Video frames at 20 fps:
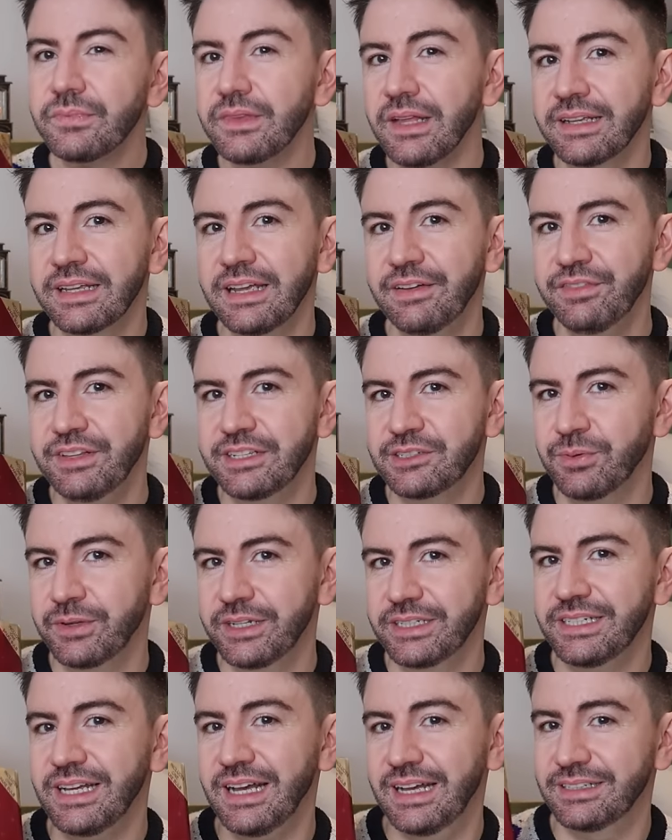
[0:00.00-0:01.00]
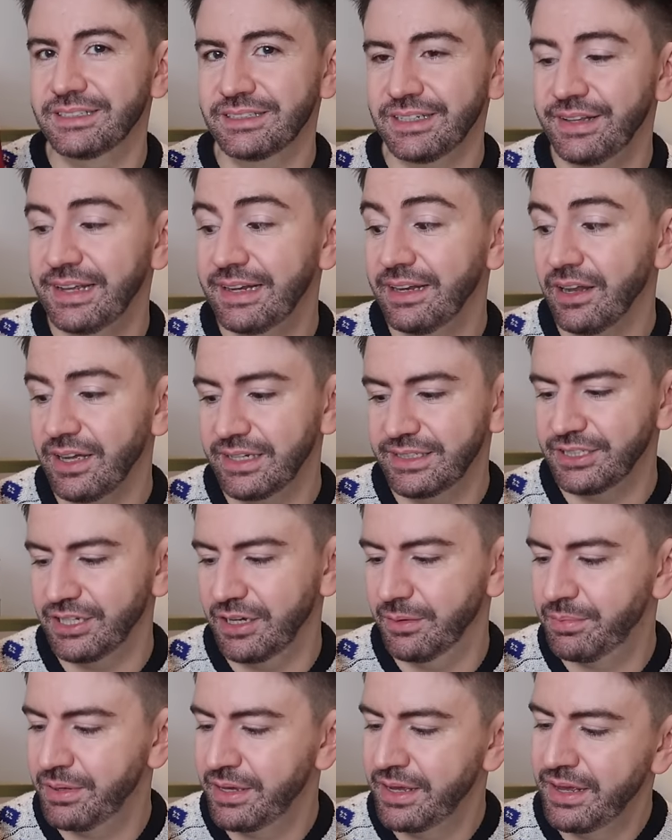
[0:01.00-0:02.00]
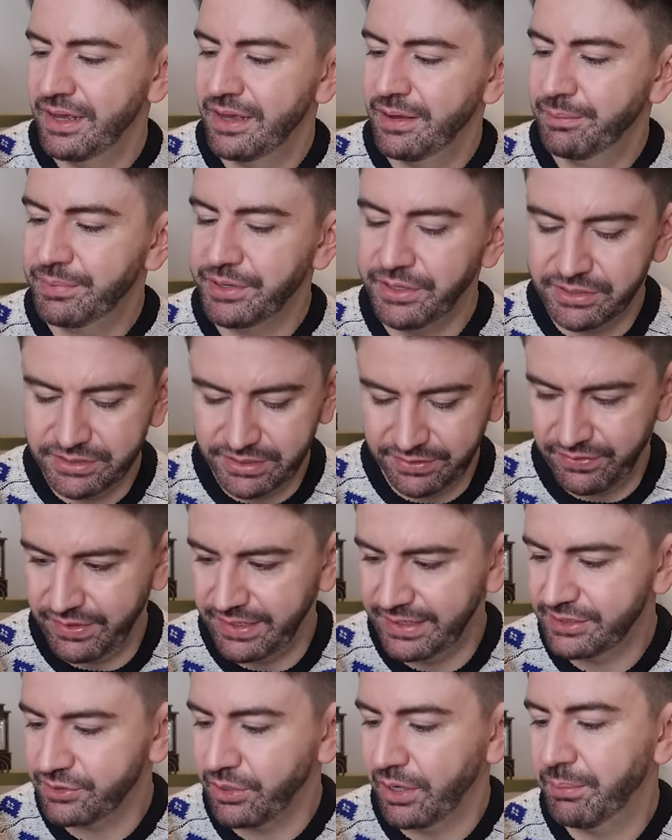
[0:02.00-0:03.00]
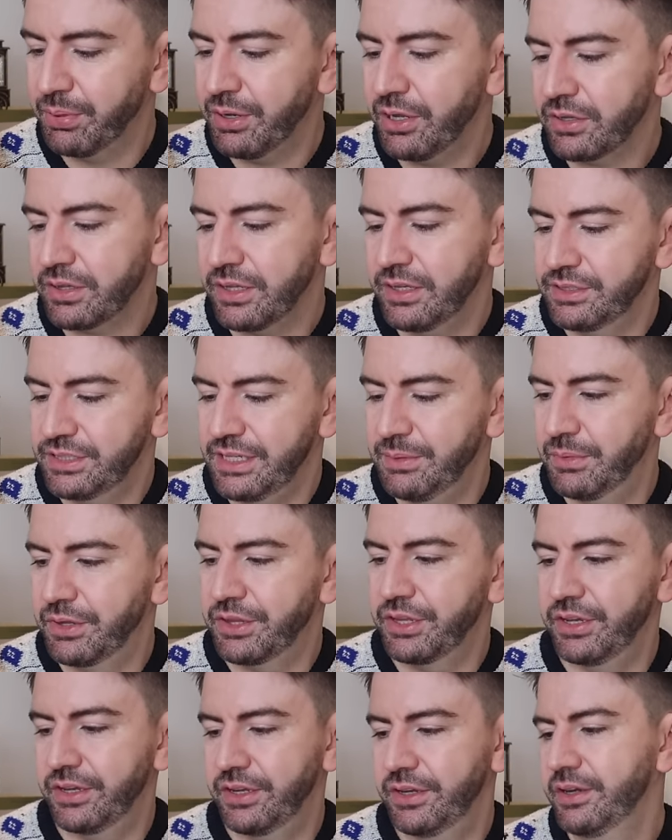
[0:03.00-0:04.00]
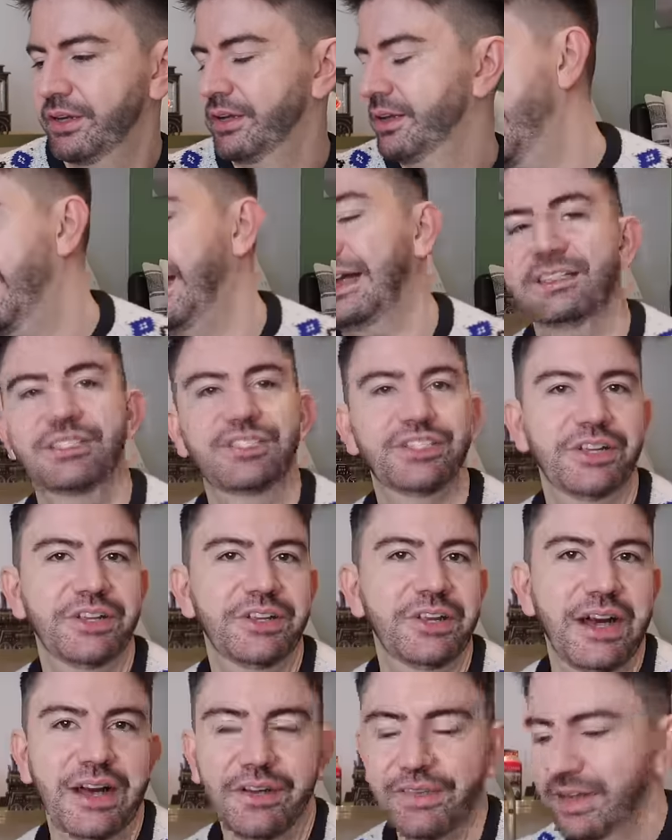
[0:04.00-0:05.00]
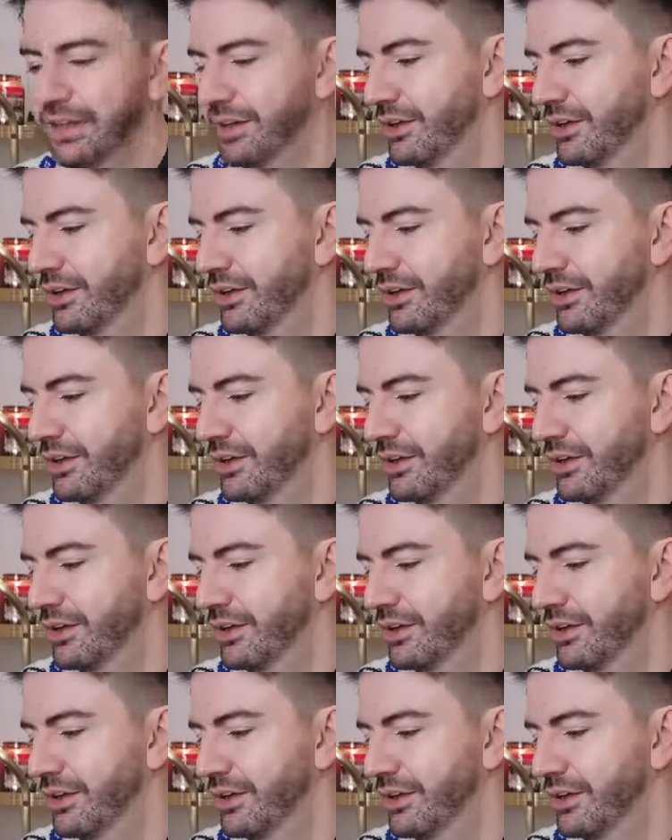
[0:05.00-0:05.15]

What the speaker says: and given this one a test, and they light up beautifully. So I'll plug those in with you and show you how they